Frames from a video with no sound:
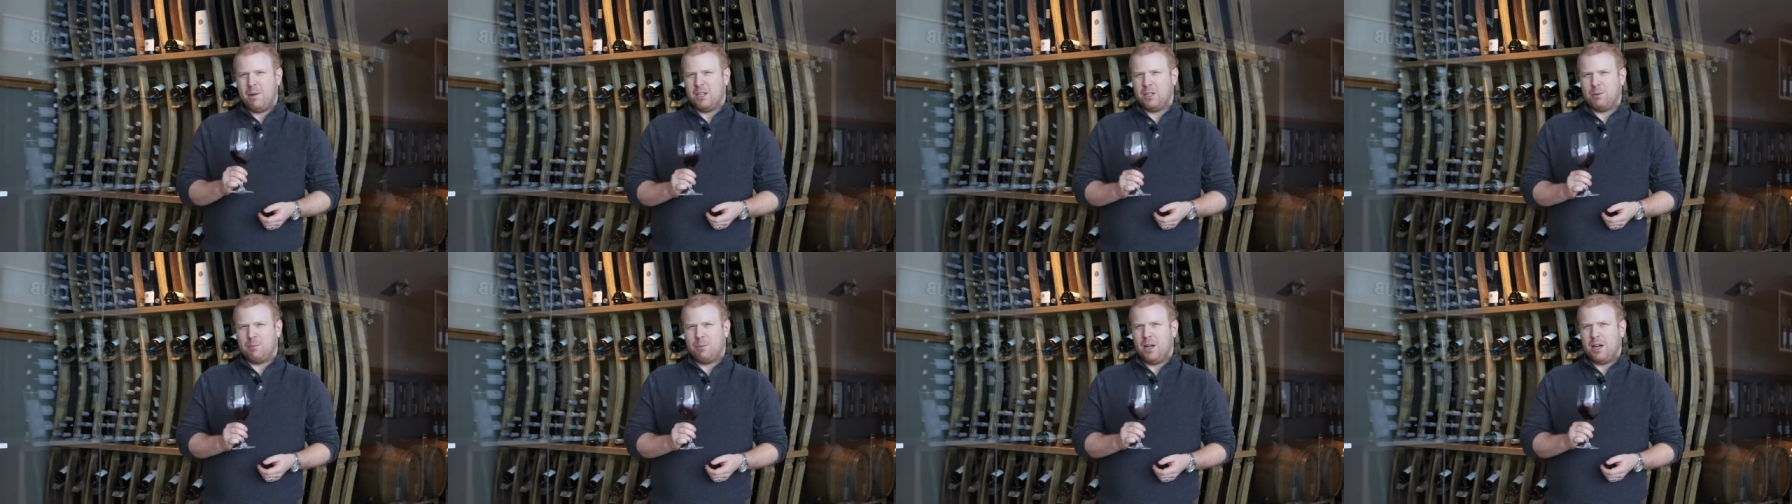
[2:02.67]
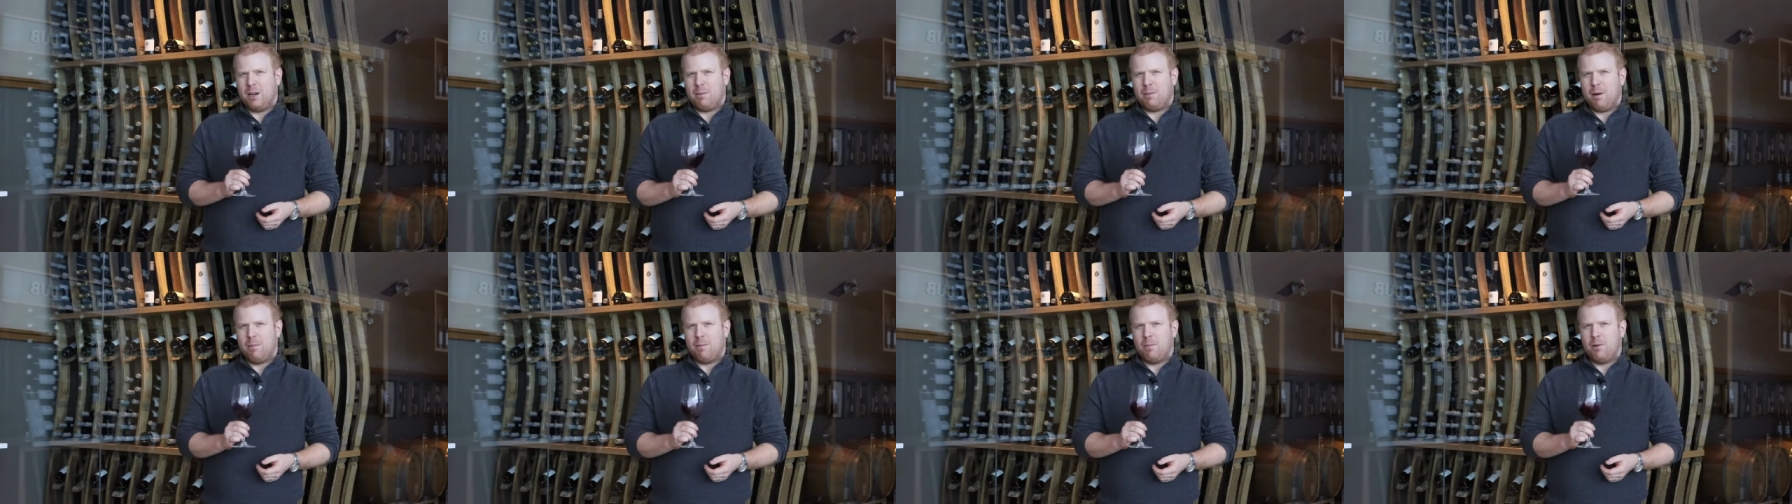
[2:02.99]
much
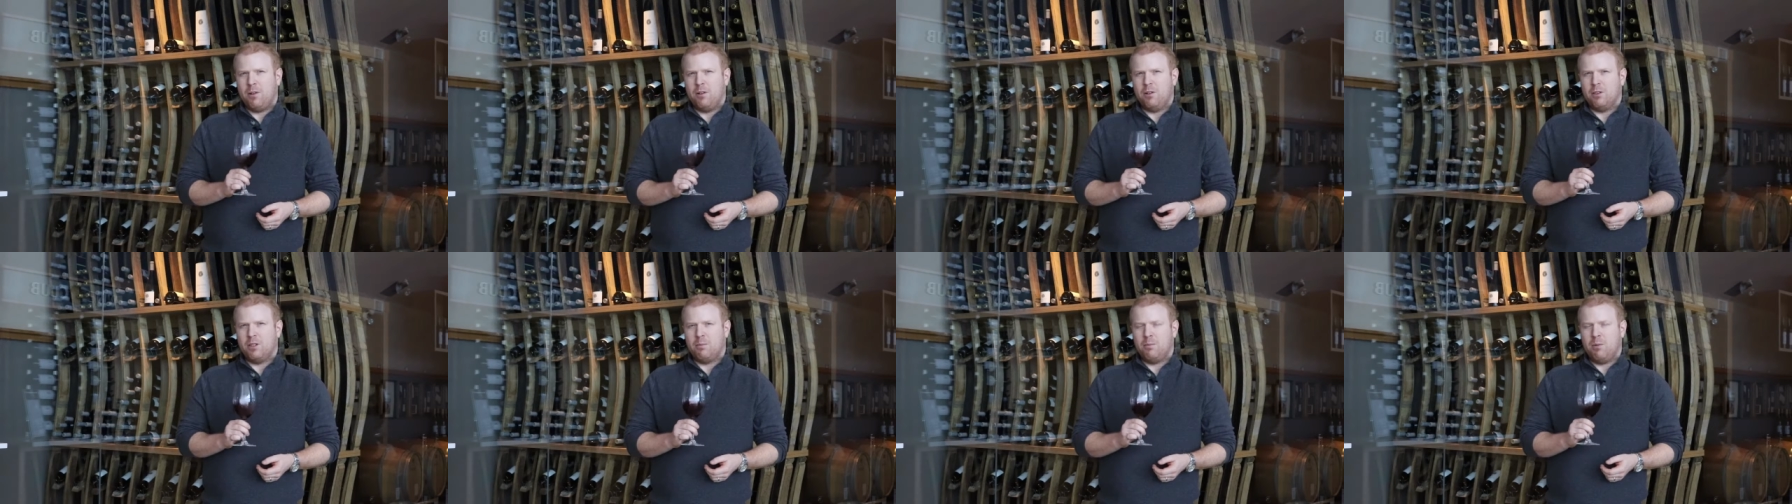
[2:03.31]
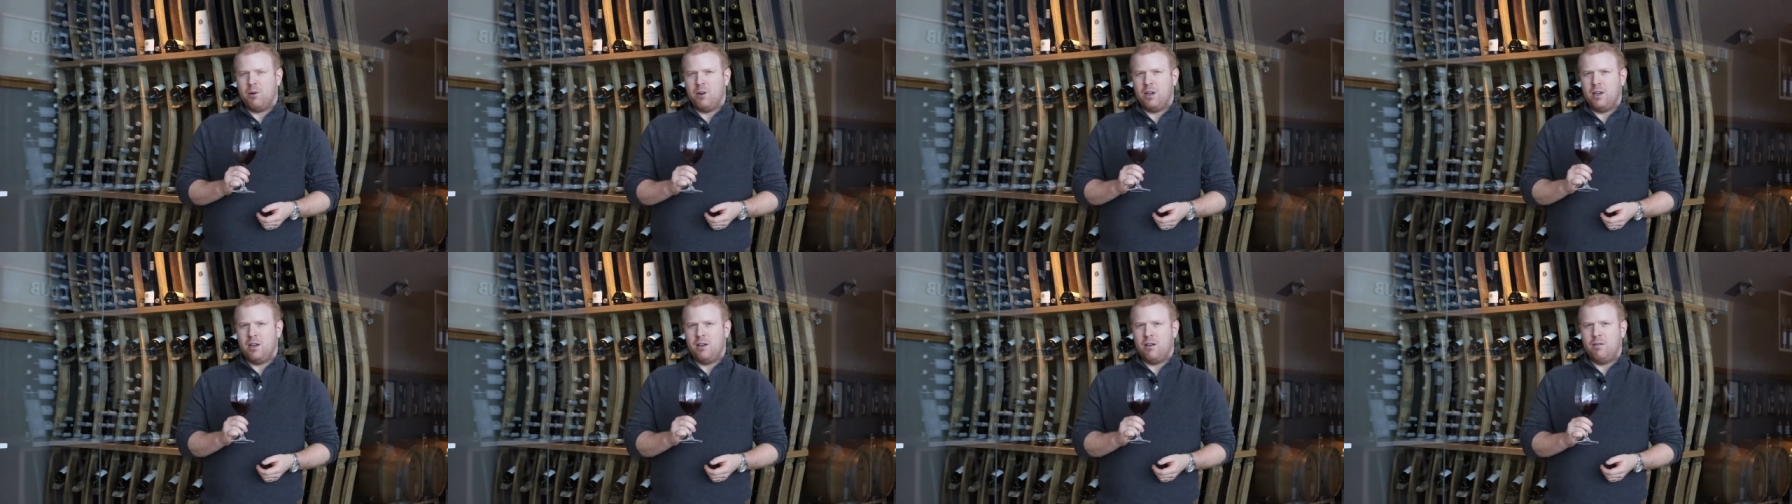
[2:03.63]
black pepper though, it's
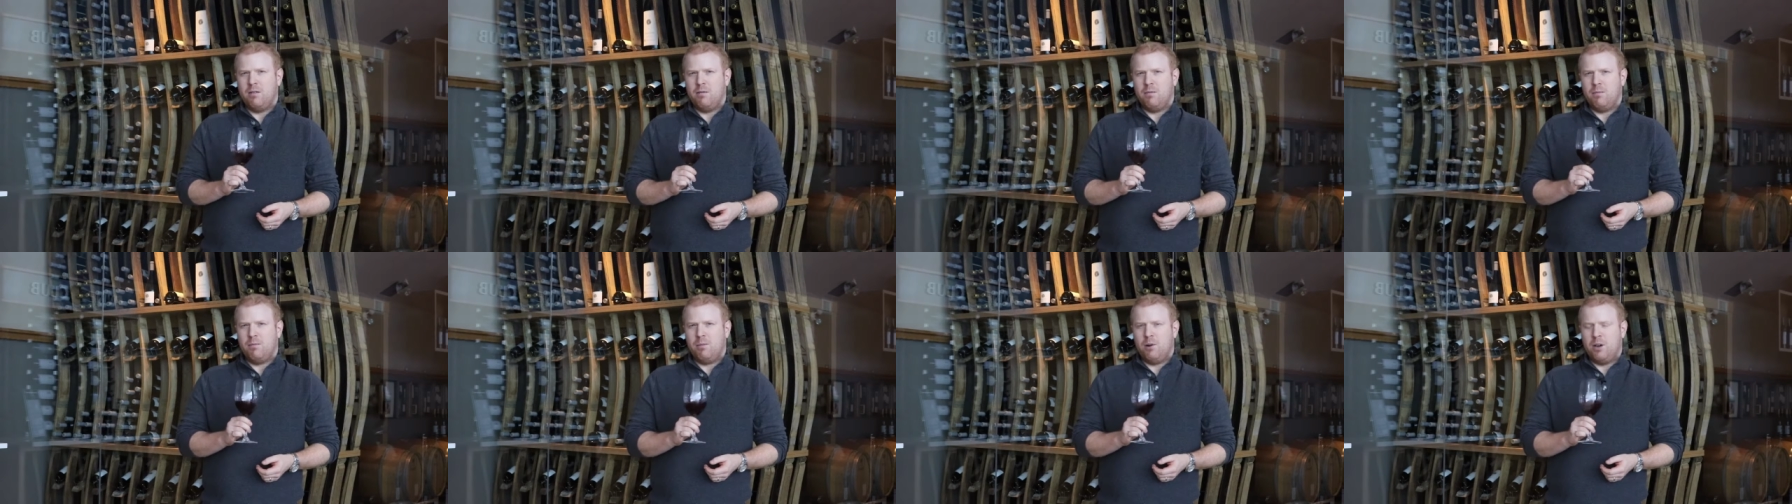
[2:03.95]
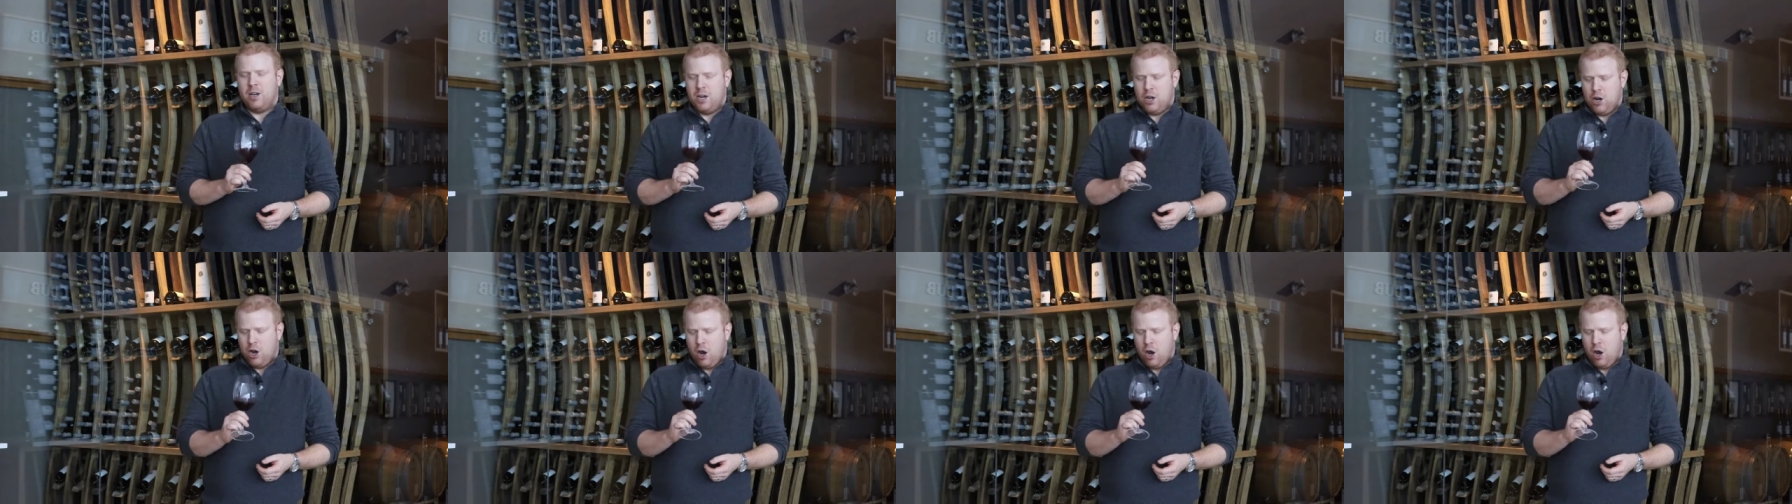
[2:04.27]
pretty, pretty